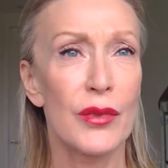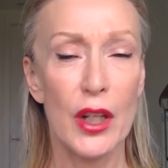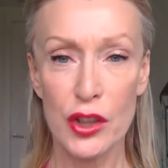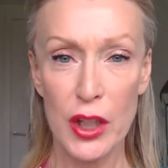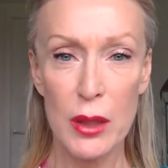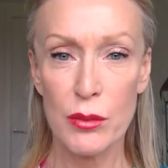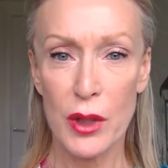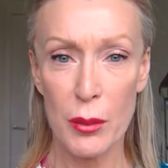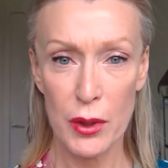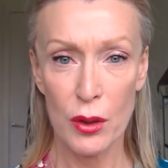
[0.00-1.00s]
that shape
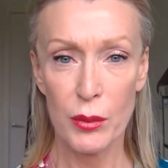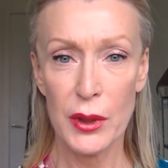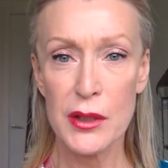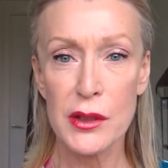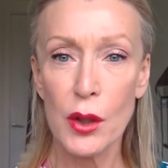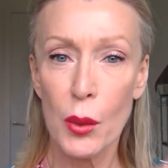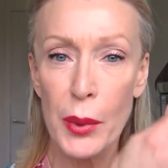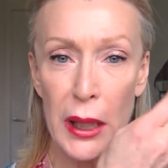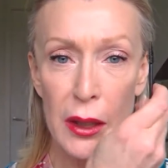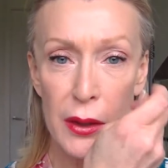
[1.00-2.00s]
coming on, but it's a lot
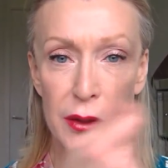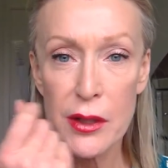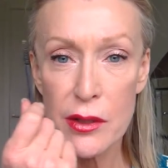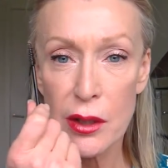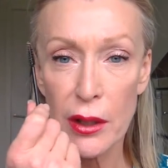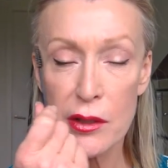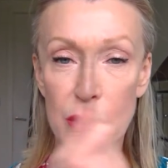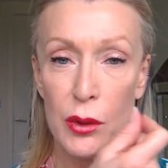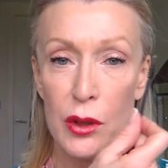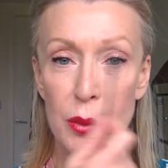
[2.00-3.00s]
paler than this side,
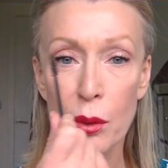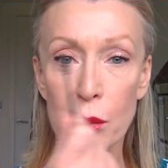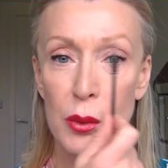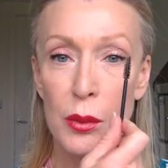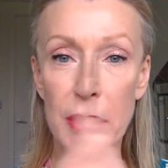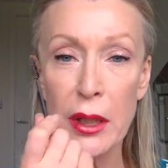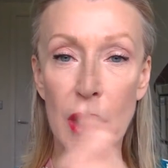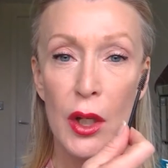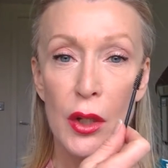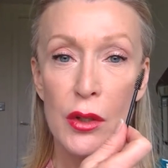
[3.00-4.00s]
so we're going to put probably
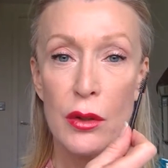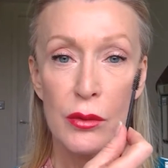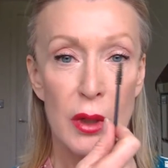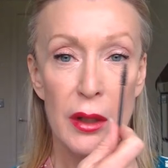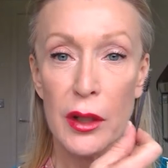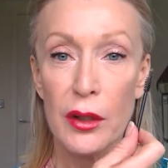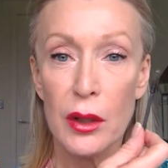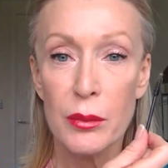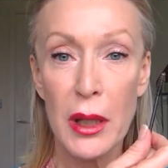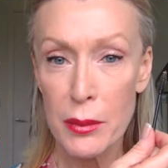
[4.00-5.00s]

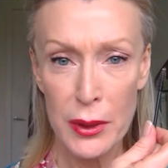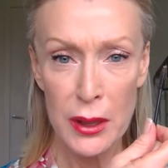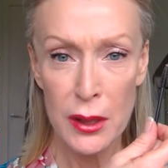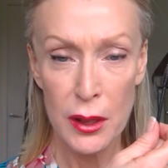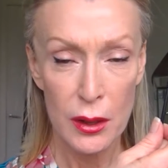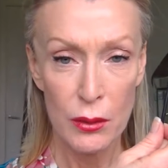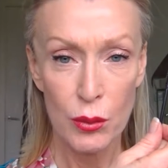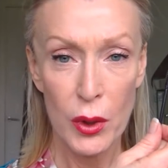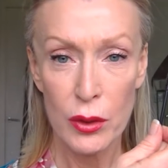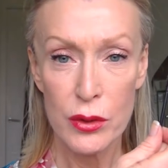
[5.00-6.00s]
another maybe
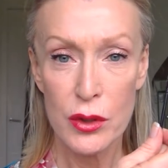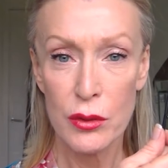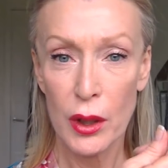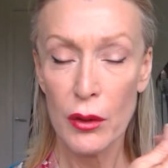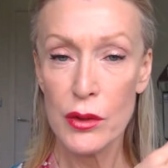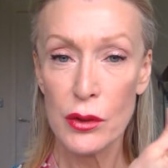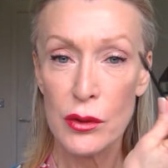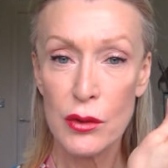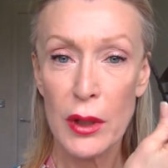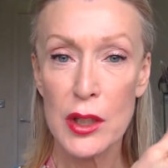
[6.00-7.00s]
1 or 2 coats
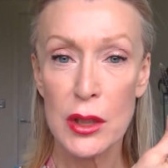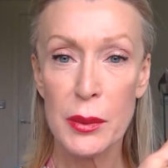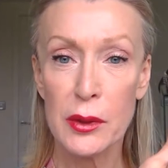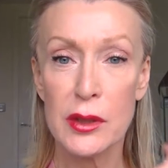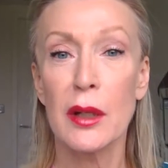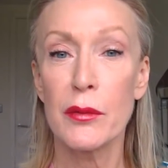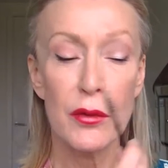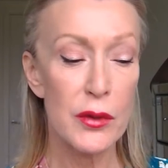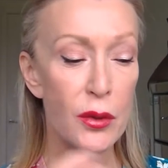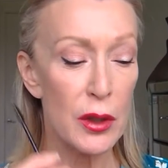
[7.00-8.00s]
on to gradually build it up. If
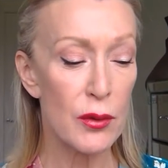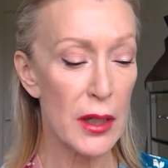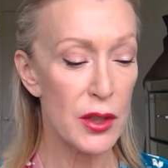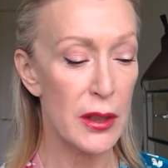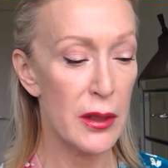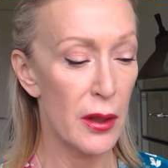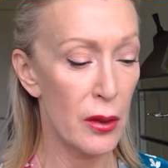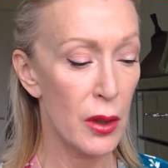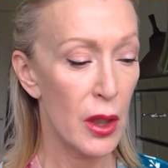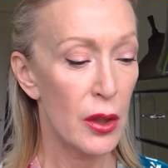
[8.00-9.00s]
you do it gradually
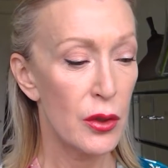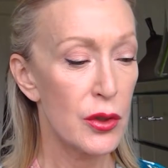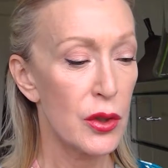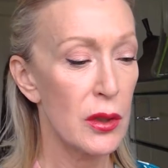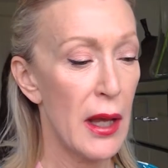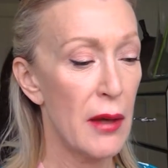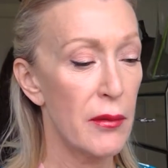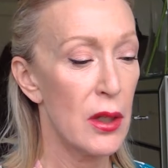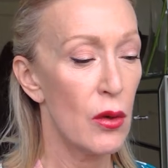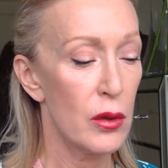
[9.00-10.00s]
though, you shouldn't
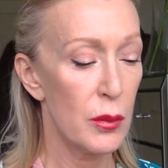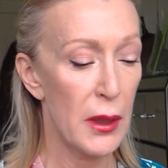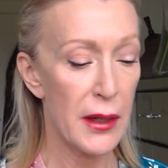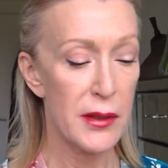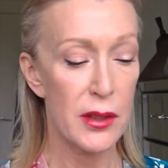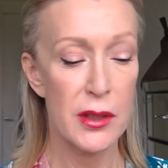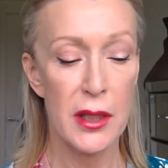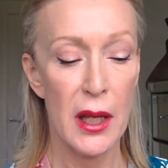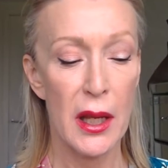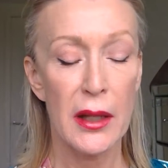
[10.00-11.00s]
any horrible
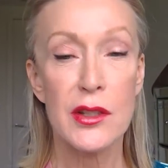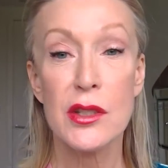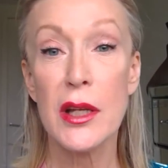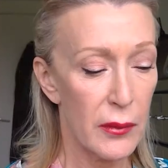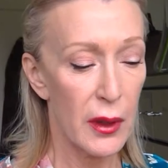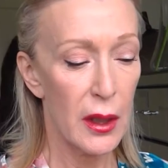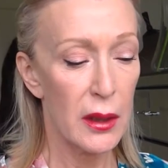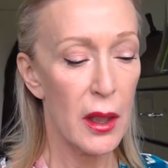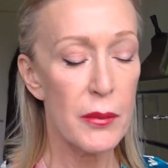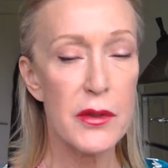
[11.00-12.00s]
accidents. It
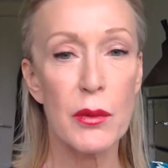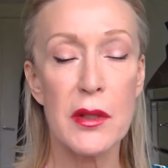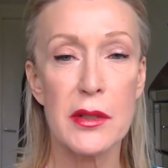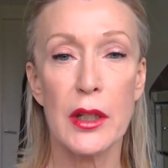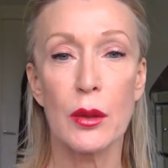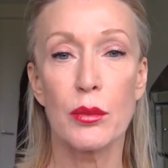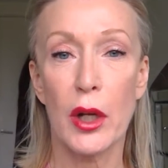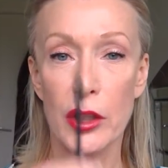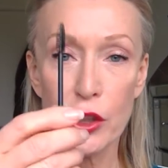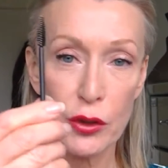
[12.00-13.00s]
comes with this little
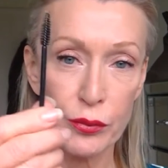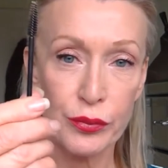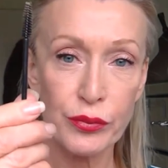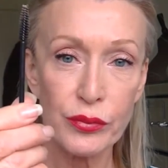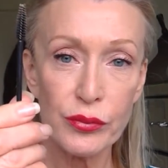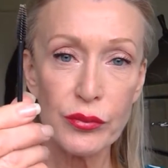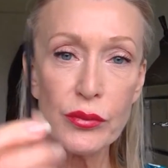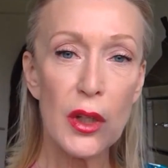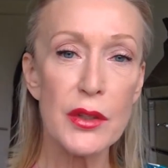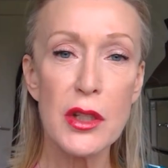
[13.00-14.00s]
brush.
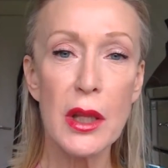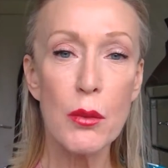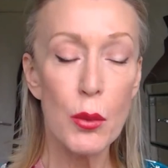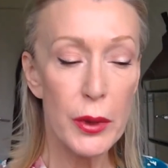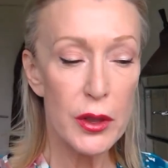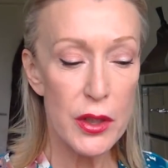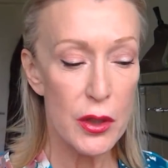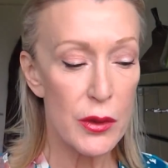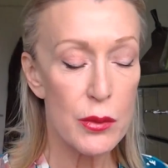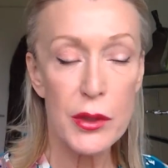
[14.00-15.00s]
So then what we're going to
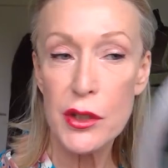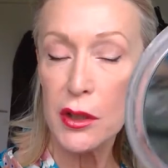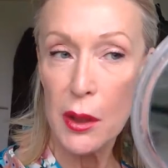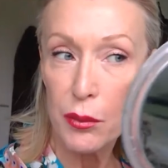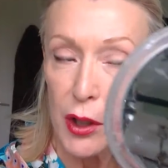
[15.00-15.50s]
do is we're just going to